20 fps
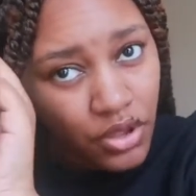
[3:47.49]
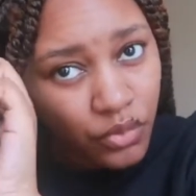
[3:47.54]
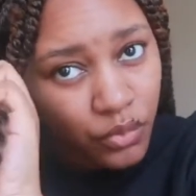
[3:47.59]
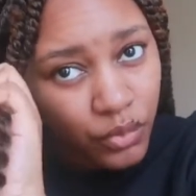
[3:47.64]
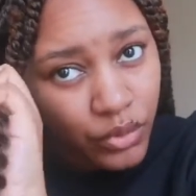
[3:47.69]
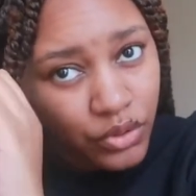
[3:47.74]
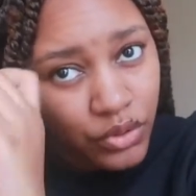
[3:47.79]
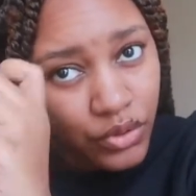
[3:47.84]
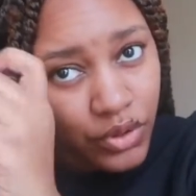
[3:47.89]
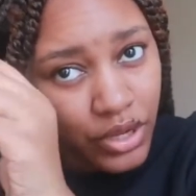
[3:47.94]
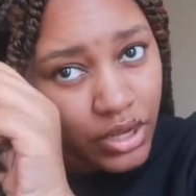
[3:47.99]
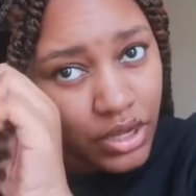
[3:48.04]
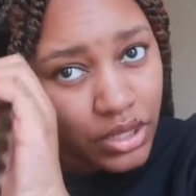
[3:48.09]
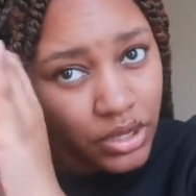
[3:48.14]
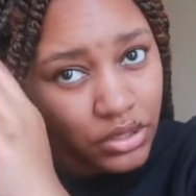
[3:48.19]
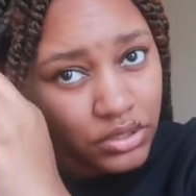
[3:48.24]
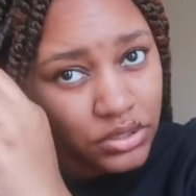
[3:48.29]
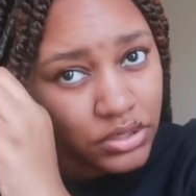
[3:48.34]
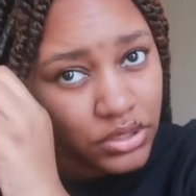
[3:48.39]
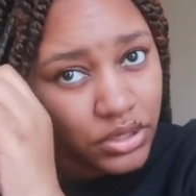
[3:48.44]
When you get
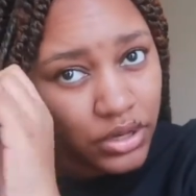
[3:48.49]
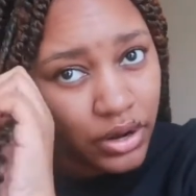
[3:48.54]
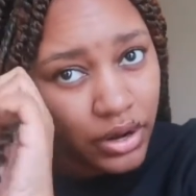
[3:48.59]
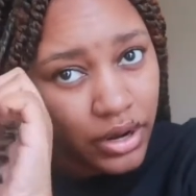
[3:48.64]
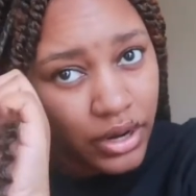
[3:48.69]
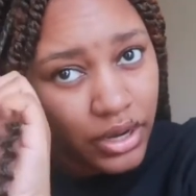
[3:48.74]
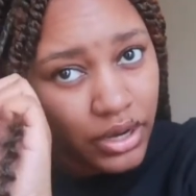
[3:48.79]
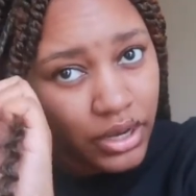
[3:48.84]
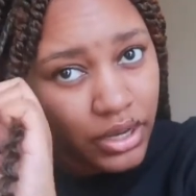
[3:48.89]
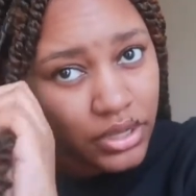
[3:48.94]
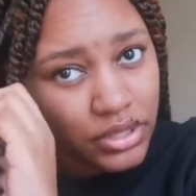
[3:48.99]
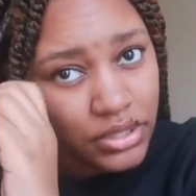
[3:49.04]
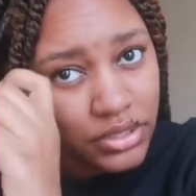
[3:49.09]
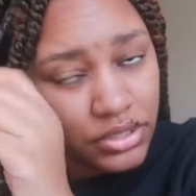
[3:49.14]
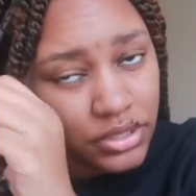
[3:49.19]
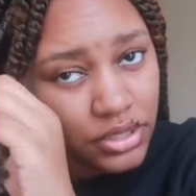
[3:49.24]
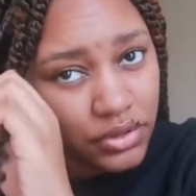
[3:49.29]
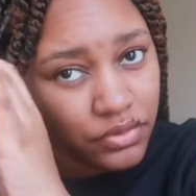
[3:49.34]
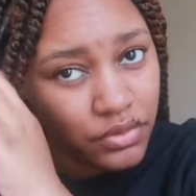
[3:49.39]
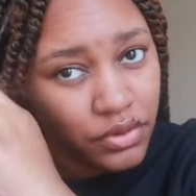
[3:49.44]
close to your
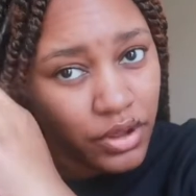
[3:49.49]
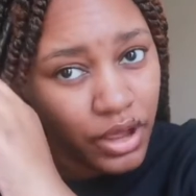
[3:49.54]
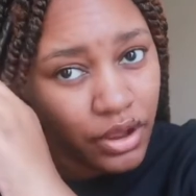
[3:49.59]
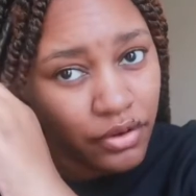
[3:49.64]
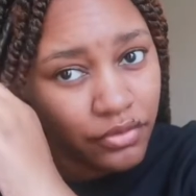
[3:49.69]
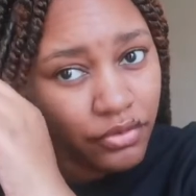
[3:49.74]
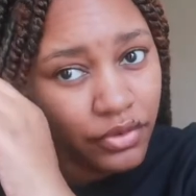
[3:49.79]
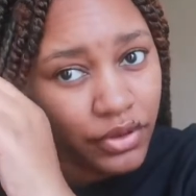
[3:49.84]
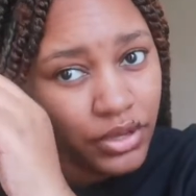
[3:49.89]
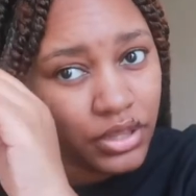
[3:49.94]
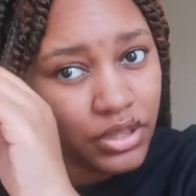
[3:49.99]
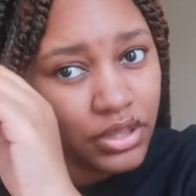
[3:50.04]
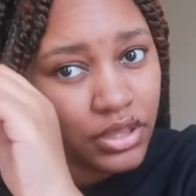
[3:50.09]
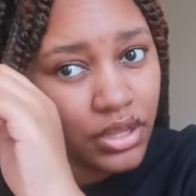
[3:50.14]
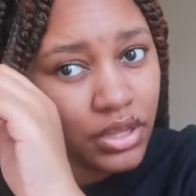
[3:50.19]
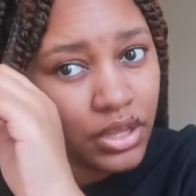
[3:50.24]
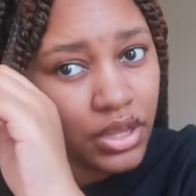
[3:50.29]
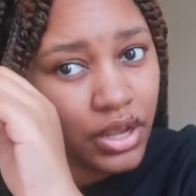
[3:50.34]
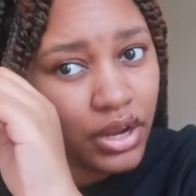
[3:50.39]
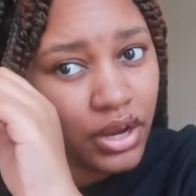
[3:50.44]
ends, if you have really
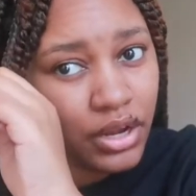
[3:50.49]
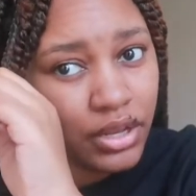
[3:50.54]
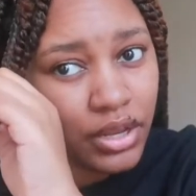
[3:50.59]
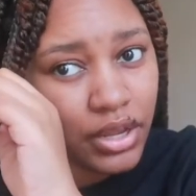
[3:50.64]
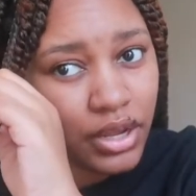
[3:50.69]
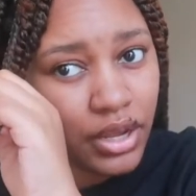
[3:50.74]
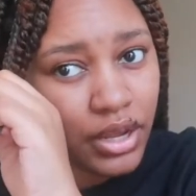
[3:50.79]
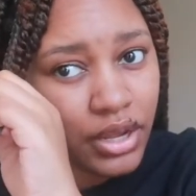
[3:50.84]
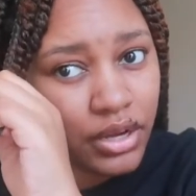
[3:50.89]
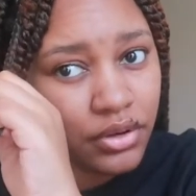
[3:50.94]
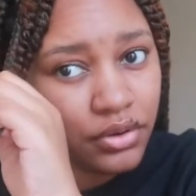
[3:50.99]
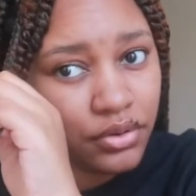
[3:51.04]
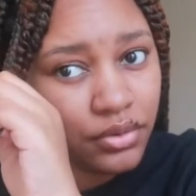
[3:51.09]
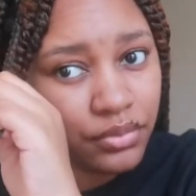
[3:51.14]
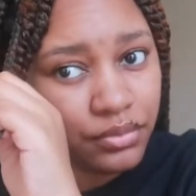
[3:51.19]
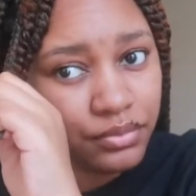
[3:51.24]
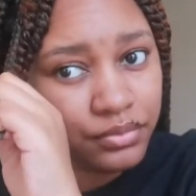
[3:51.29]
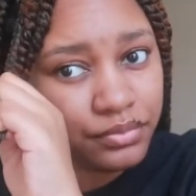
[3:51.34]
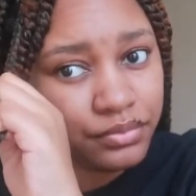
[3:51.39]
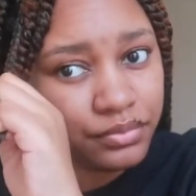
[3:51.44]
thick hair like I
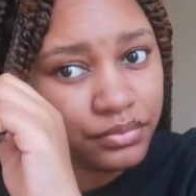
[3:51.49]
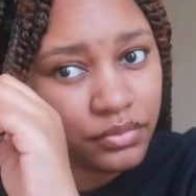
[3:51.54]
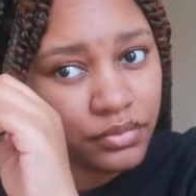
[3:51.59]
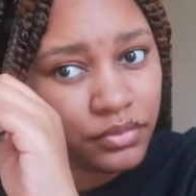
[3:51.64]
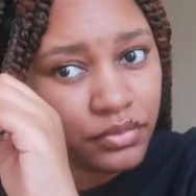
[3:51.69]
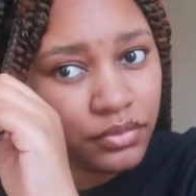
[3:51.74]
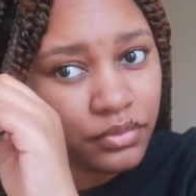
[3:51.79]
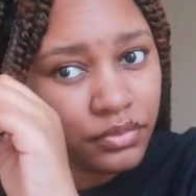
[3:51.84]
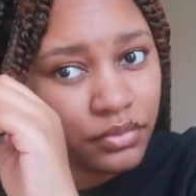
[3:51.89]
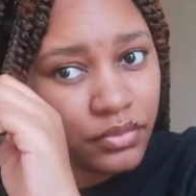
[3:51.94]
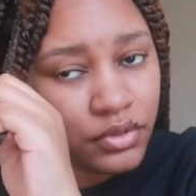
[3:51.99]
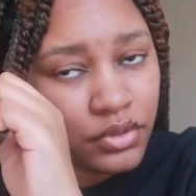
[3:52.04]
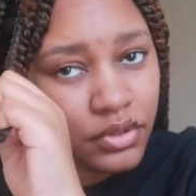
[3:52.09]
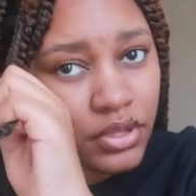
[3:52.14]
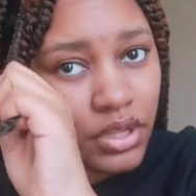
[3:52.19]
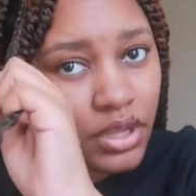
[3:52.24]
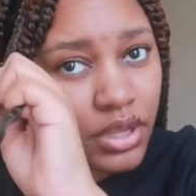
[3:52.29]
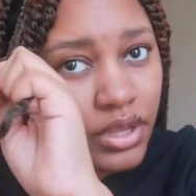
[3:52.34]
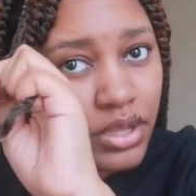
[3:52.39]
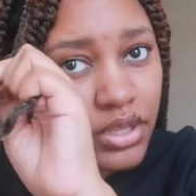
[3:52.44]
do,
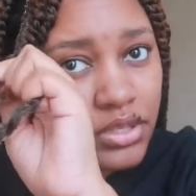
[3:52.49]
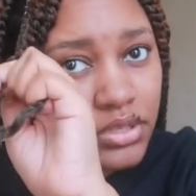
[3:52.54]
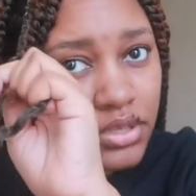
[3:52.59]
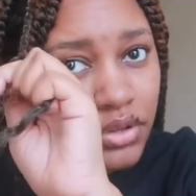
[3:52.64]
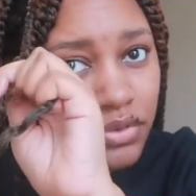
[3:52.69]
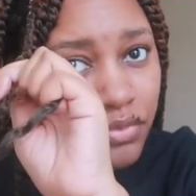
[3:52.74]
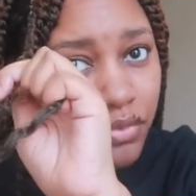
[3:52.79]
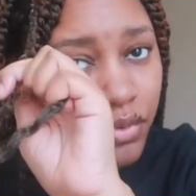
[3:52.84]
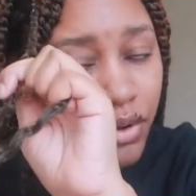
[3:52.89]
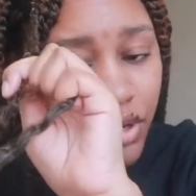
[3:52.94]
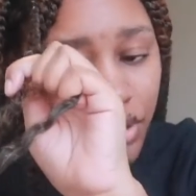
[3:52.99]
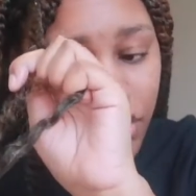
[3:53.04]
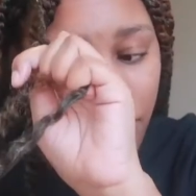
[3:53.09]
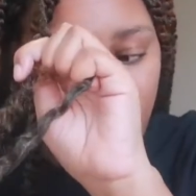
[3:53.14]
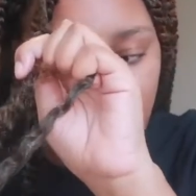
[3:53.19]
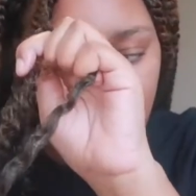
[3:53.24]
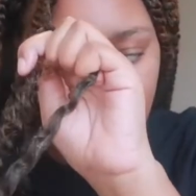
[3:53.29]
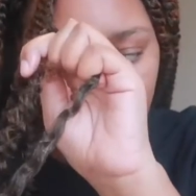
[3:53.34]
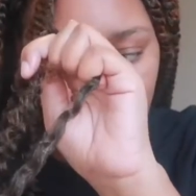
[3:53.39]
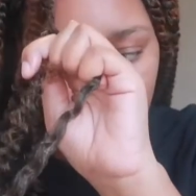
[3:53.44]
the ends of where
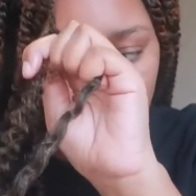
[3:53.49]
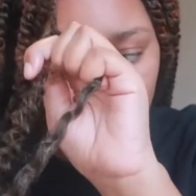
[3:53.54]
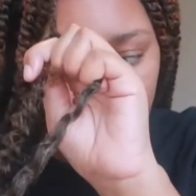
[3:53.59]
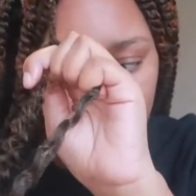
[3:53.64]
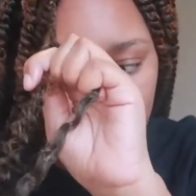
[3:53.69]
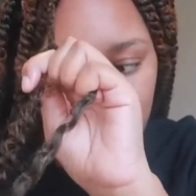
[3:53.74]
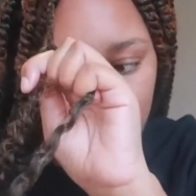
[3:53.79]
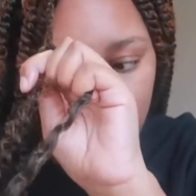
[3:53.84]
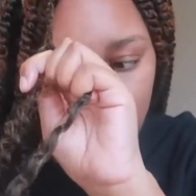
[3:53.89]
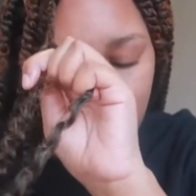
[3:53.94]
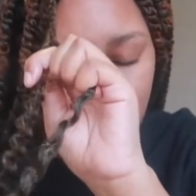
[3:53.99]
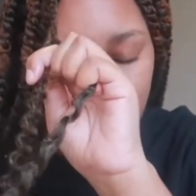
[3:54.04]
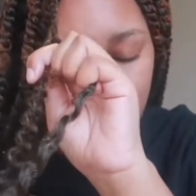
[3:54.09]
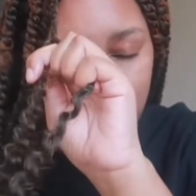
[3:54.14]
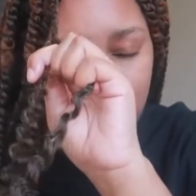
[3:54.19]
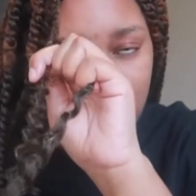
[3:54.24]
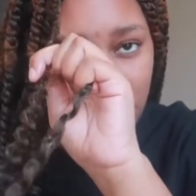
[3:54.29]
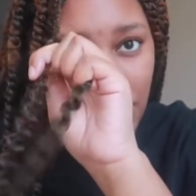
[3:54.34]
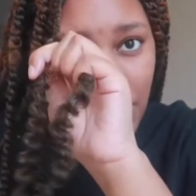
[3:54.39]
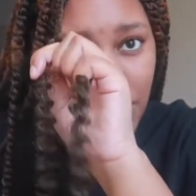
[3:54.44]
your hair, you know,
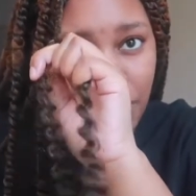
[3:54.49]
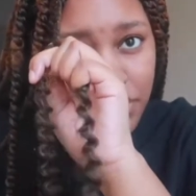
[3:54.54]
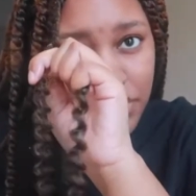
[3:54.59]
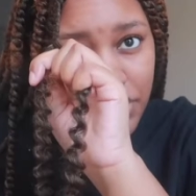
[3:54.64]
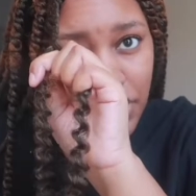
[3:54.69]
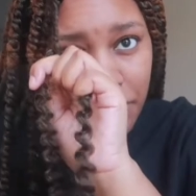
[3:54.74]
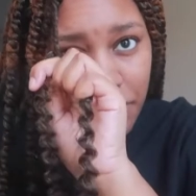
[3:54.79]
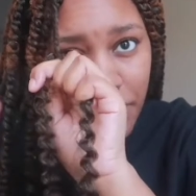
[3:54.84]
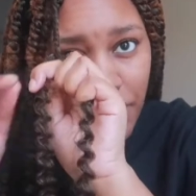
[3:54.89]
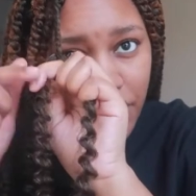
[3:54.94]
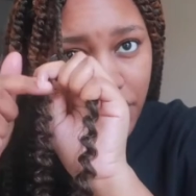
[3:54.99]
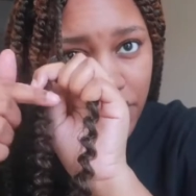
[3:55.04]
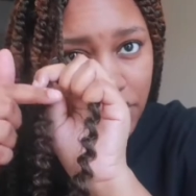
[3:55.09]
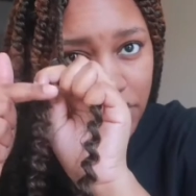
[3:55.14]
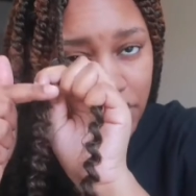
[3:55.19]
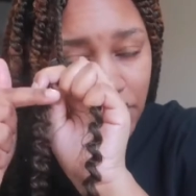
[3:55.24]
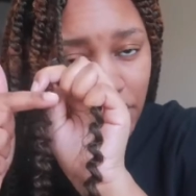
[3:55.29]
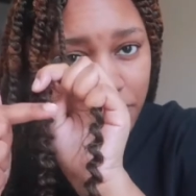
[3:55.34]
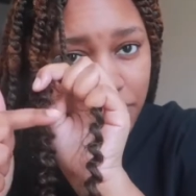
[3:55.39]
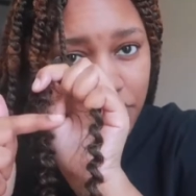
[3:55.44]
stops, like my hair
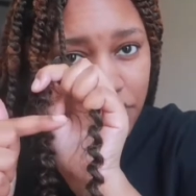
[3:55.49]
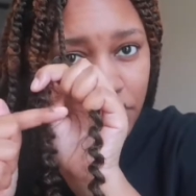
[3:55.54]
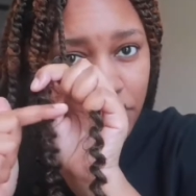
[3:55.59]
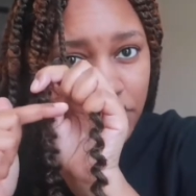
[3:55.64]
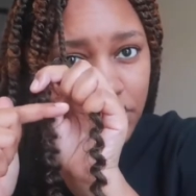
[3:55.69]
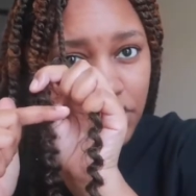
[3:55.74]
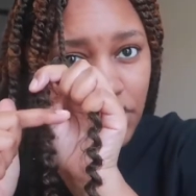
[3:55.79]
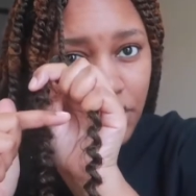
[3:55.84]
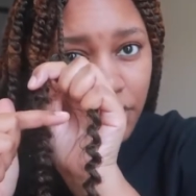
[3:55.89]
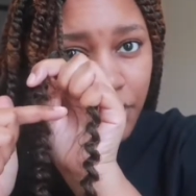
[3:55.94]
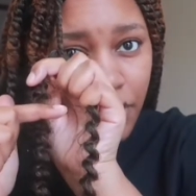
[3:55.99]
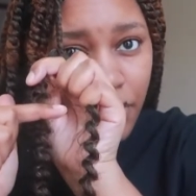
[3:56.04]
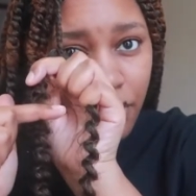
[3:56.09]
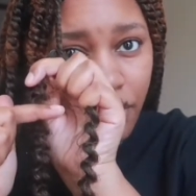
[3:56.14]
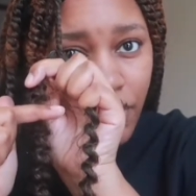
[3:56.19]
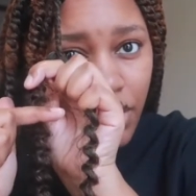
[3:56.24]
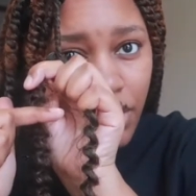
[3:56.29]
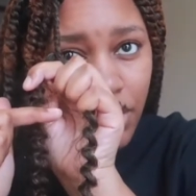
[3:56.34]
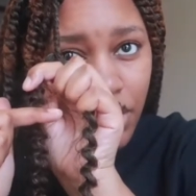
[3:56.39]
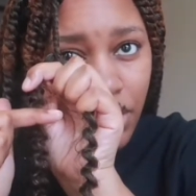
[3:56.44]
stops, is going to stop like
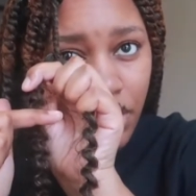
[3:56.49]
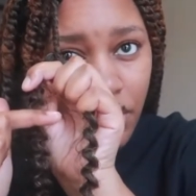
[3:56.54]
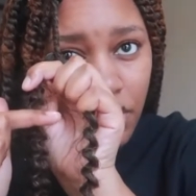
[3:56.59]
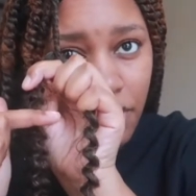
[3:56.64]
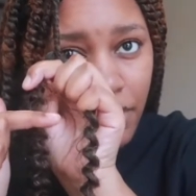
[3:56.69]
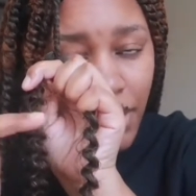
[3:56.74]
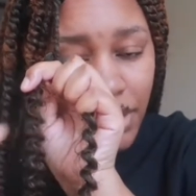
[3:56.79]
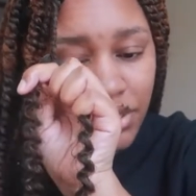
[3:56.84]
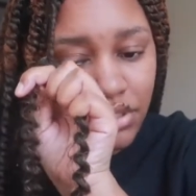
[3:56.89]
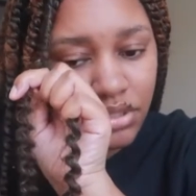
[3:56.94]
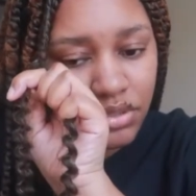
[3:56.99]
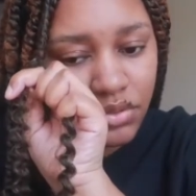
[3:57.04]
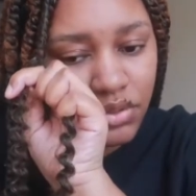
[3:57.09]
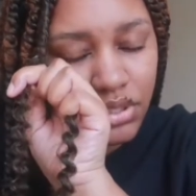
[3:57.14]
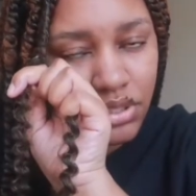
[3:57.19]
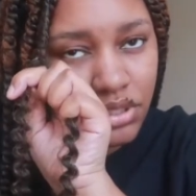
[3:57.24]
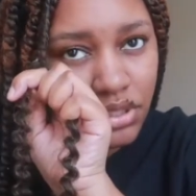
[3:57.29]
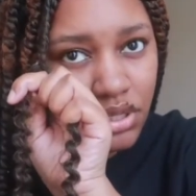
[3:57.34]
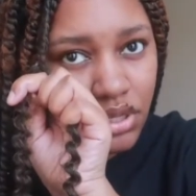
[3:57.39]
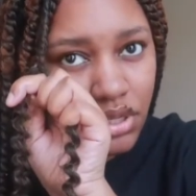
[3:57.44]
right here in the passion twist.